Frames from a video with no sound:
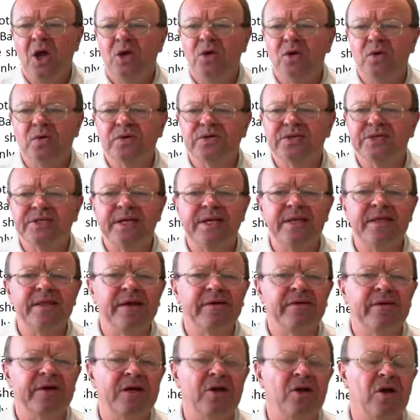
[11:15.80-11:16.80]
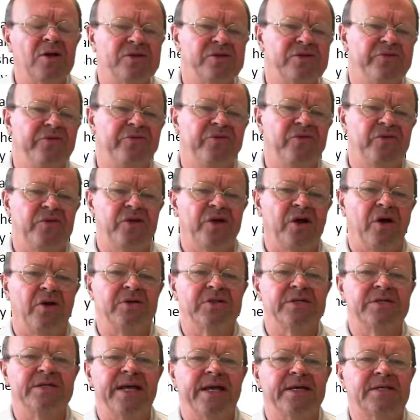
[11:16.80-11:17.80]
You will see there are lots of
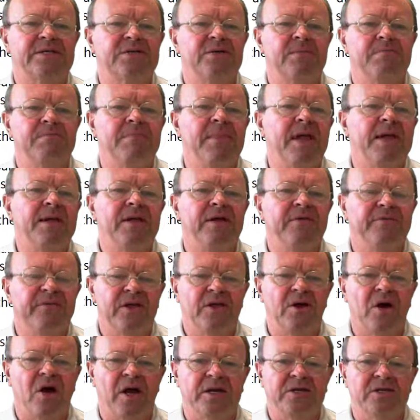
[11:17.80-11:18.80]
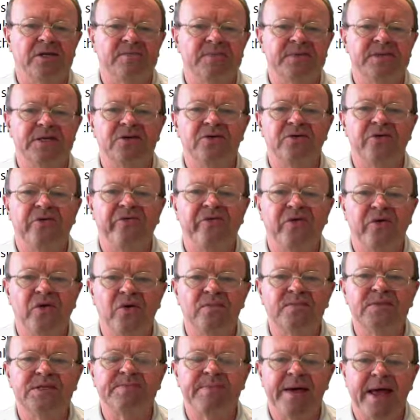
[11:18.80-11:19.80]
footnotes next to many of the items in your
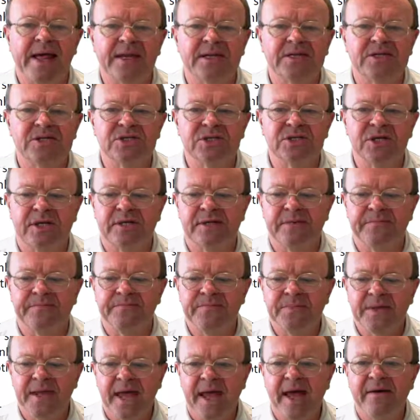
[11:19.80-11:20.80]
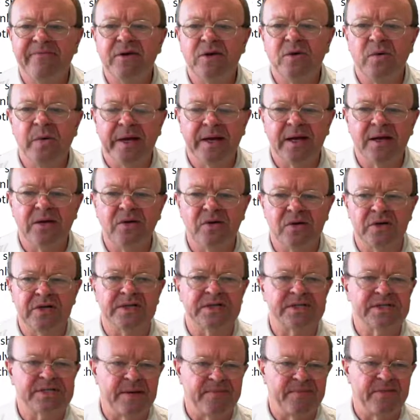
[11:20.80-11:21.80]
firm's balance sheet. Have a quick look
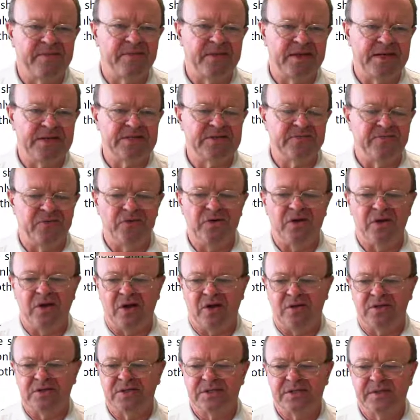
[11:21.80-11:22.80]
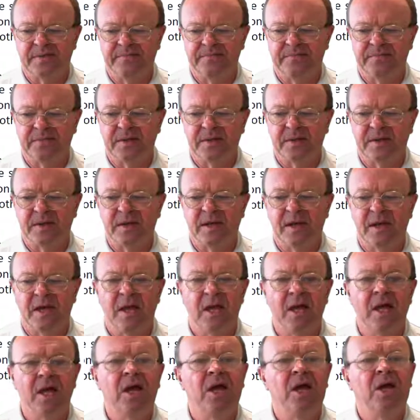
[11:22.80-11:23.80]
at some of these footnotes.
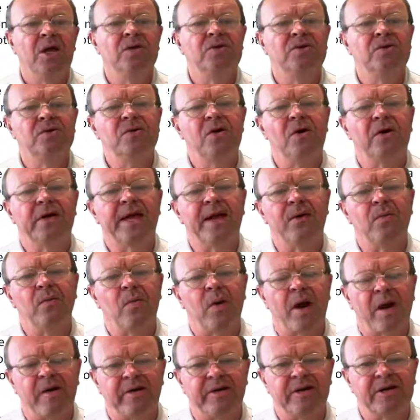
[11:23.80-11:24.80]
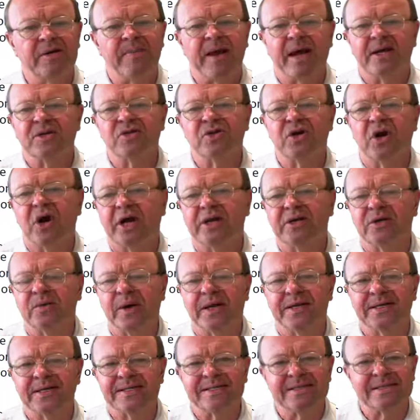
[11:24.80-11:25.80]
Do not get worried about trying to
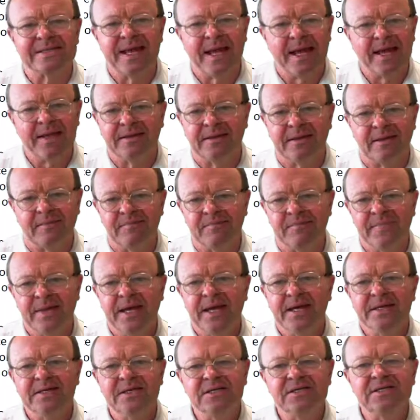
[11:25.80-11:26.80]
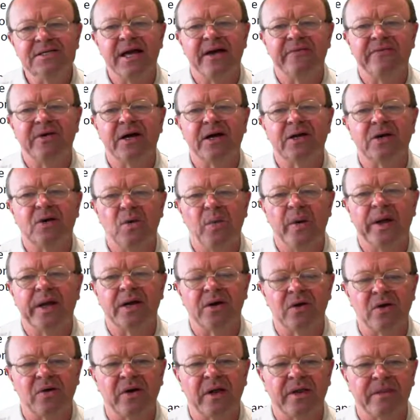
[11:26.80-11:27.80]
understand them. Just have a
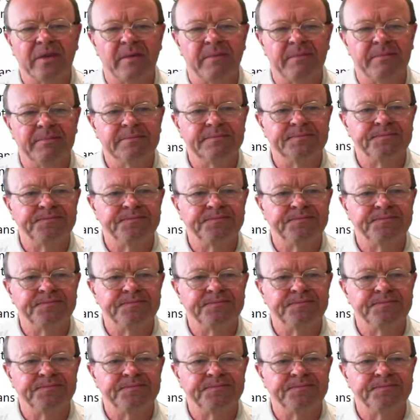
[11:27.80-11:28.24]
quick look at them.